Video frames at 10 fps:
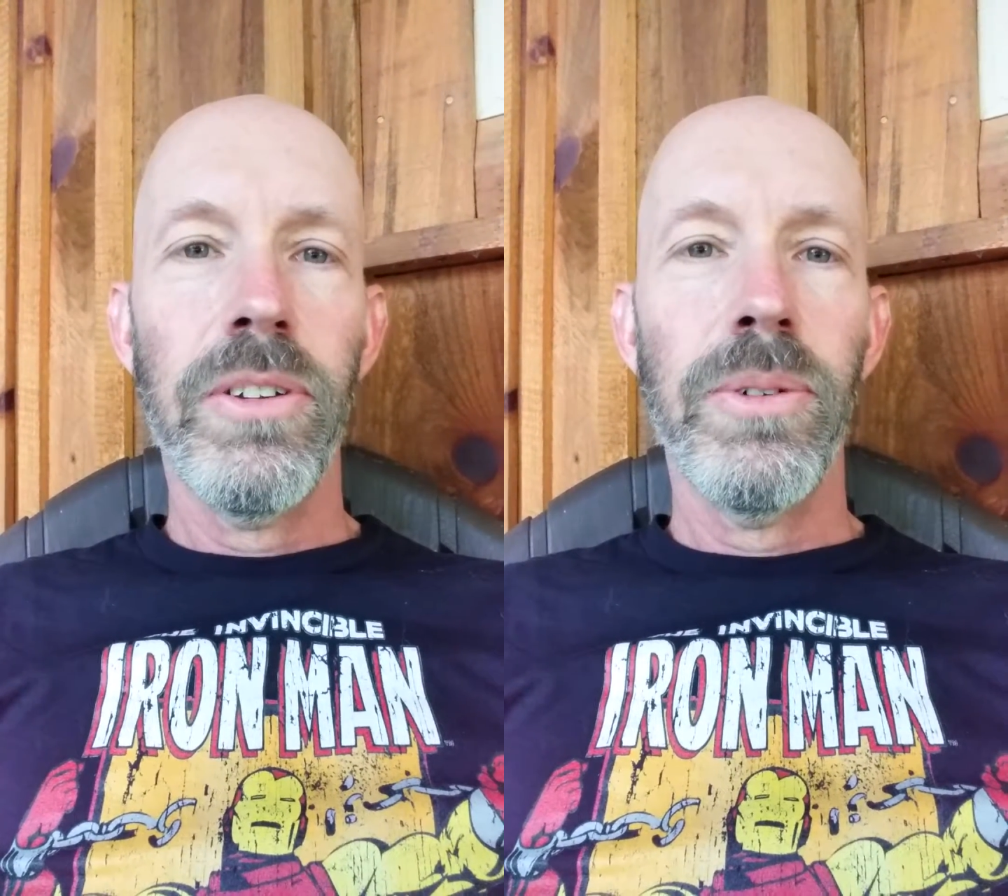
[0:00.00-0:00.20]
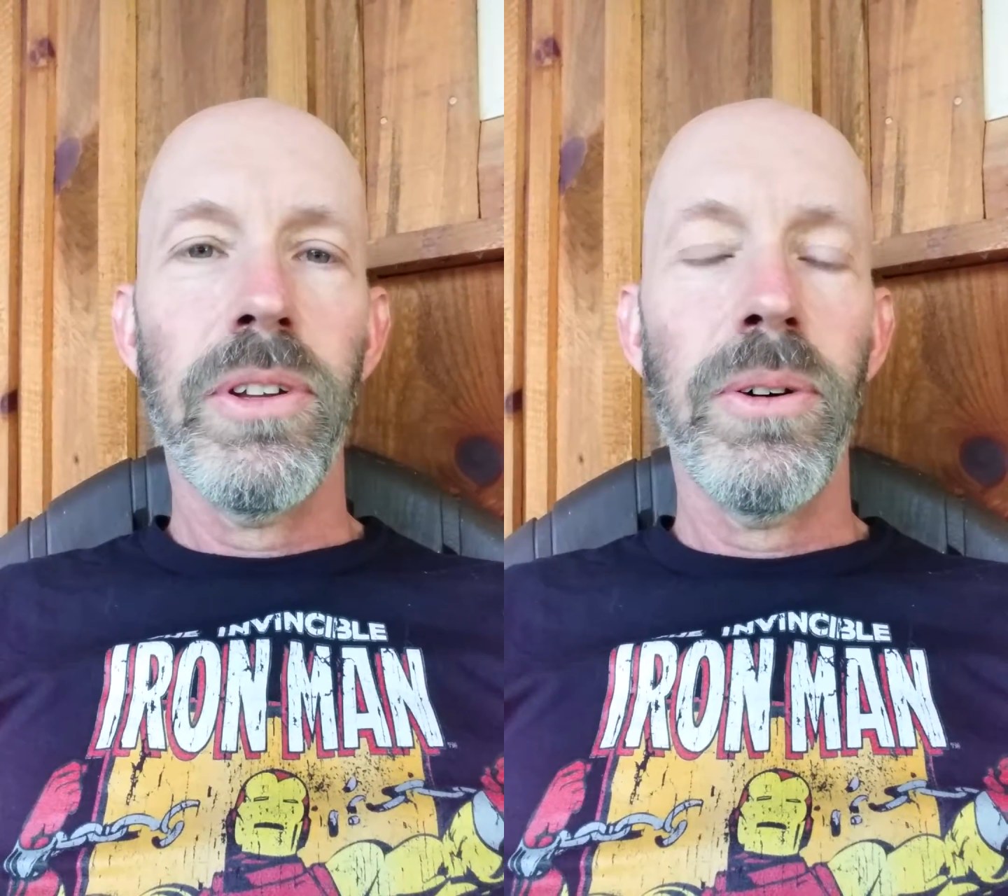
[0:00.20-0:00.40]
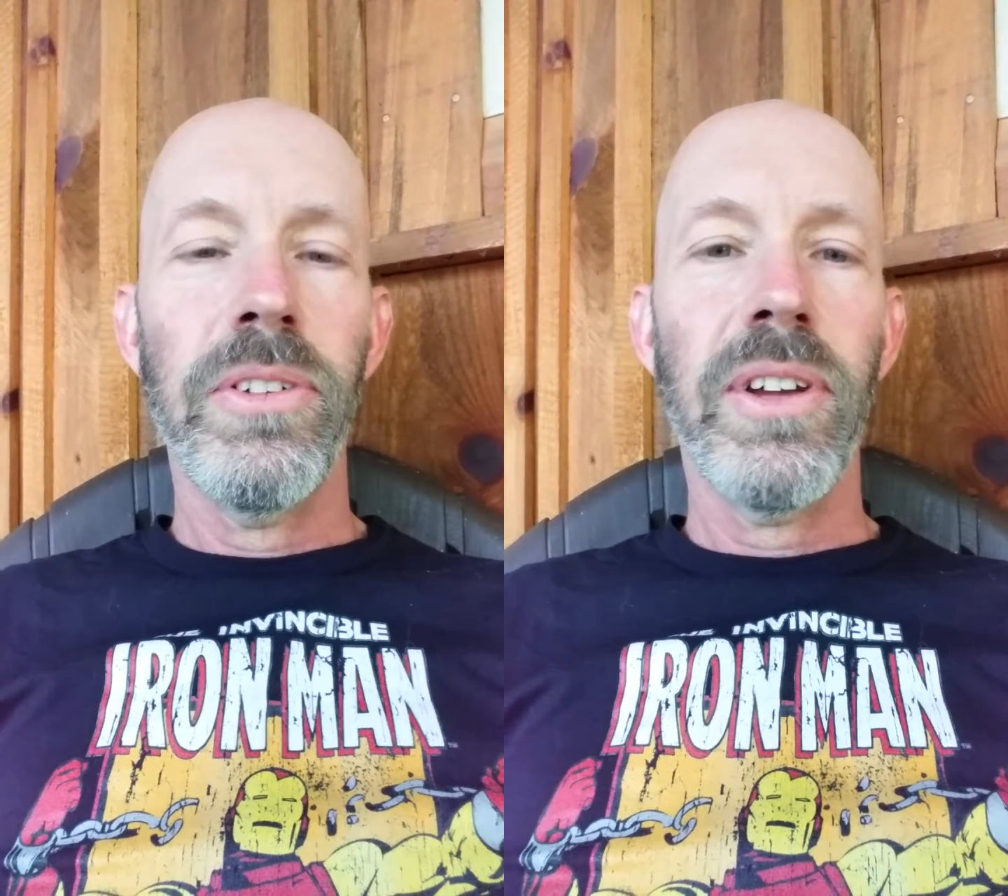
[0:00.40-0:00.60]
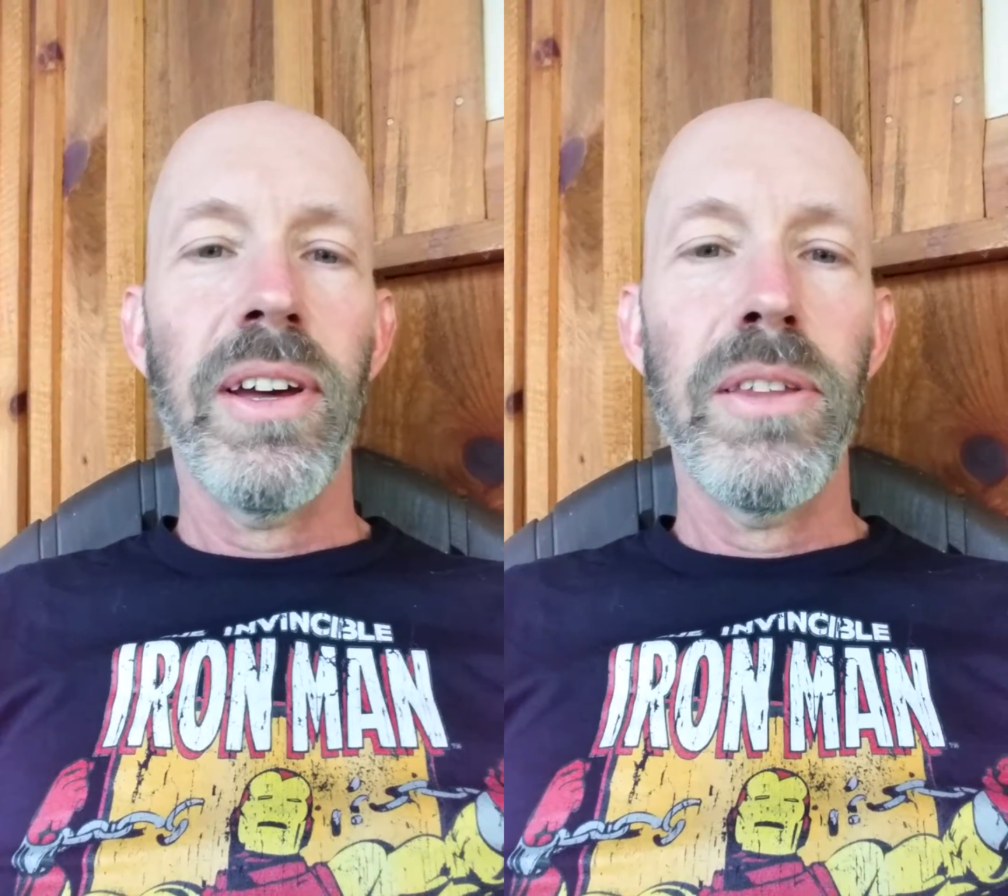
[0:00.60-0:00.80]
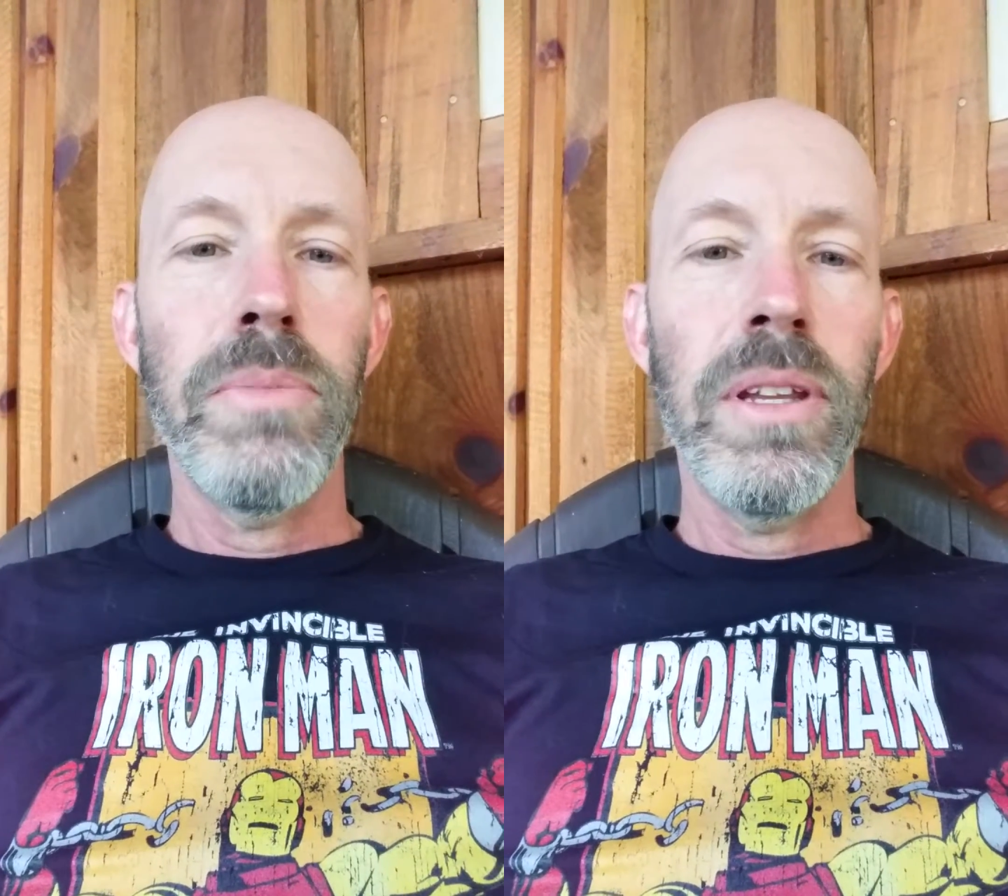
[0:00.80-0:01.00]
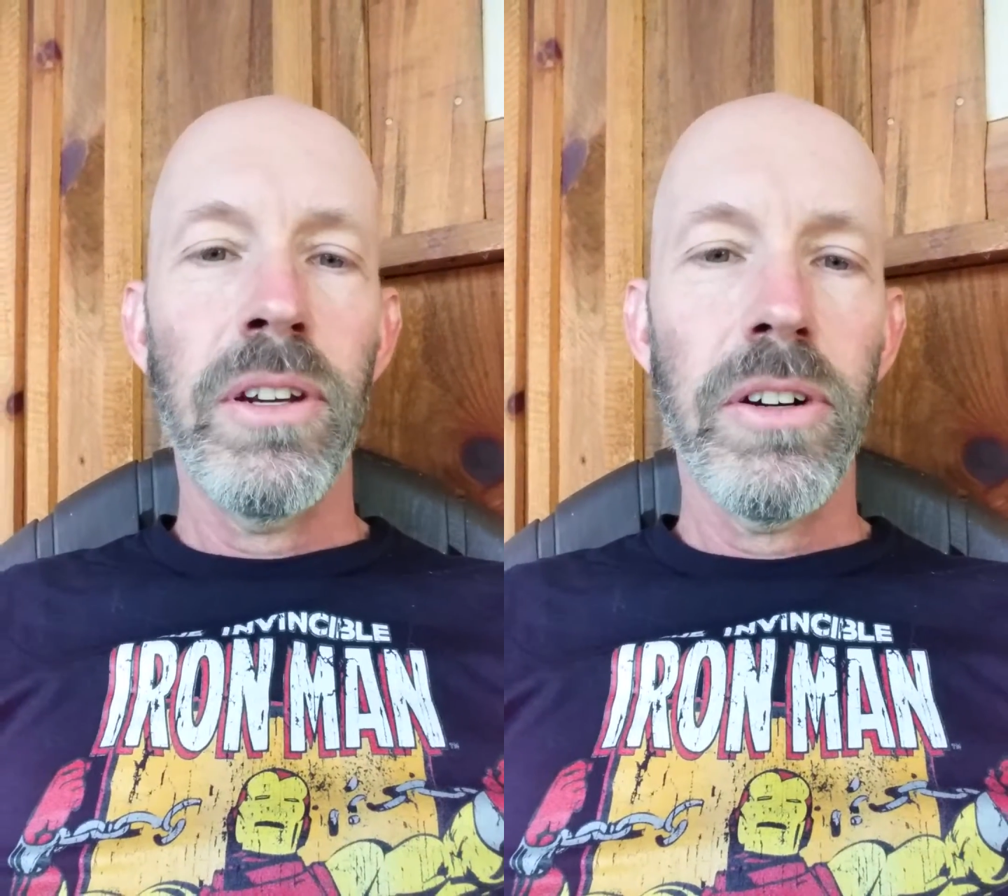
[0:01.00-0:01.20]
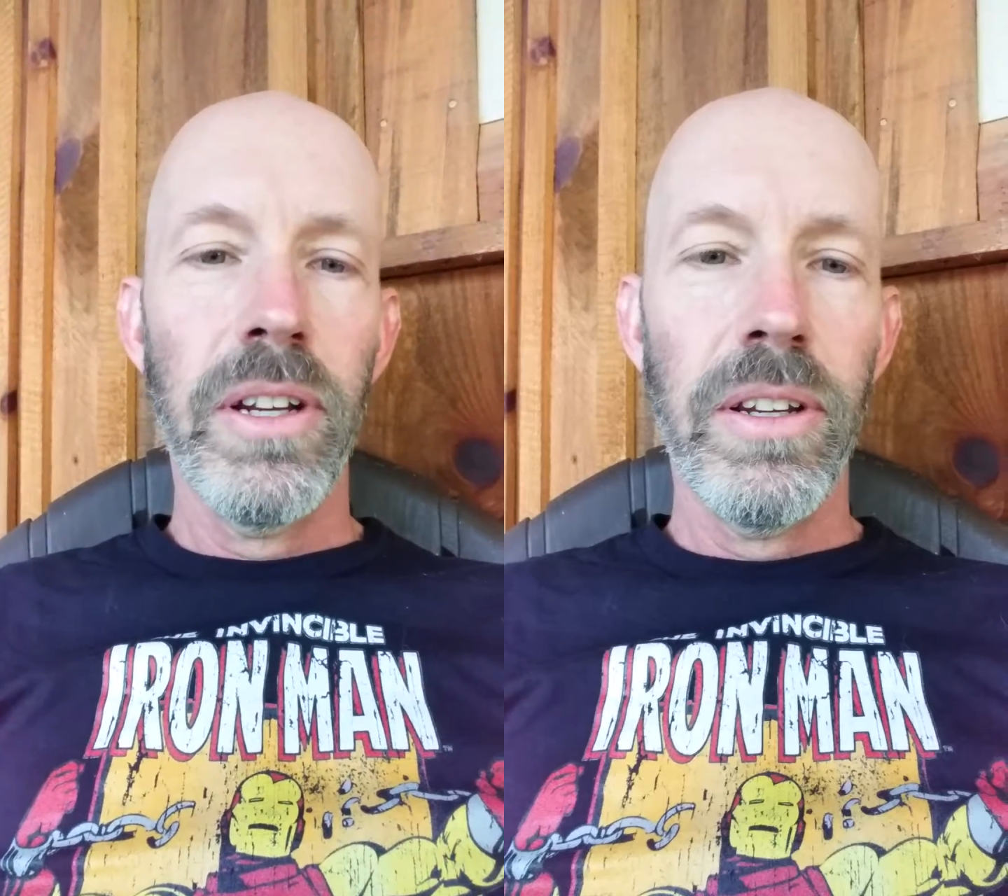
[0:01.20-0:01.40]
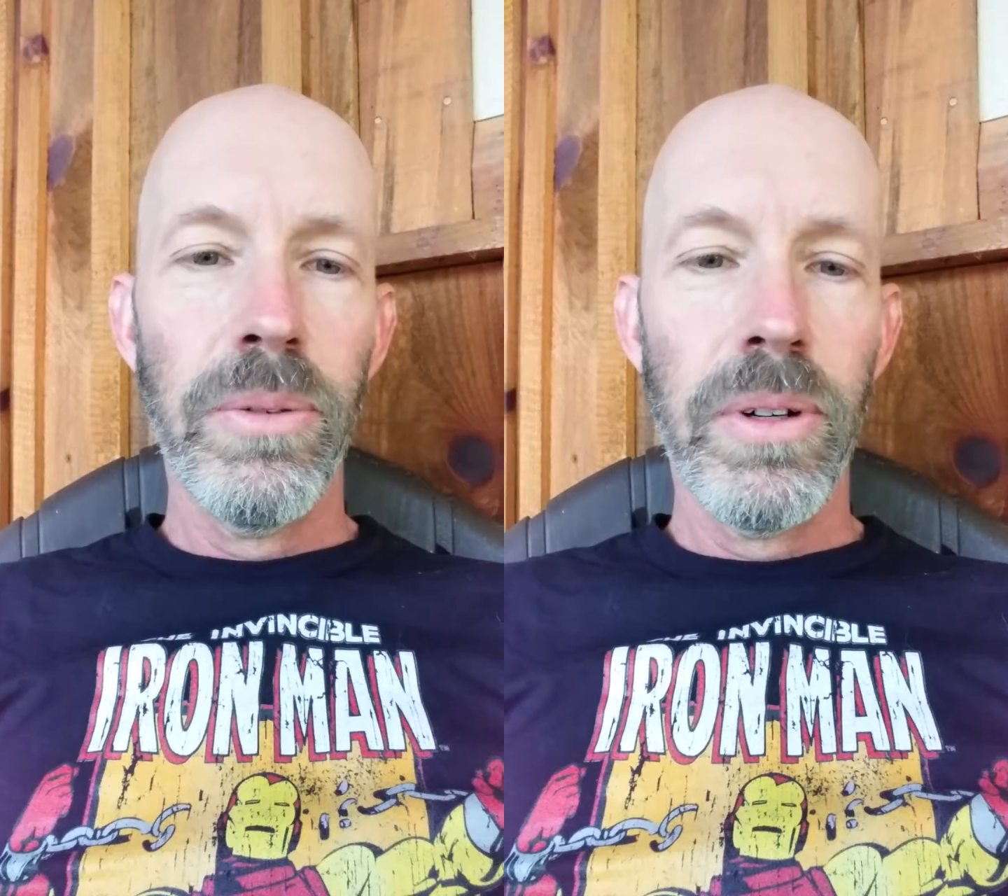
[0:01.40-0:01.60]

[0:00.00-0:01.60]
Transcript: there was always kind of the meet and greet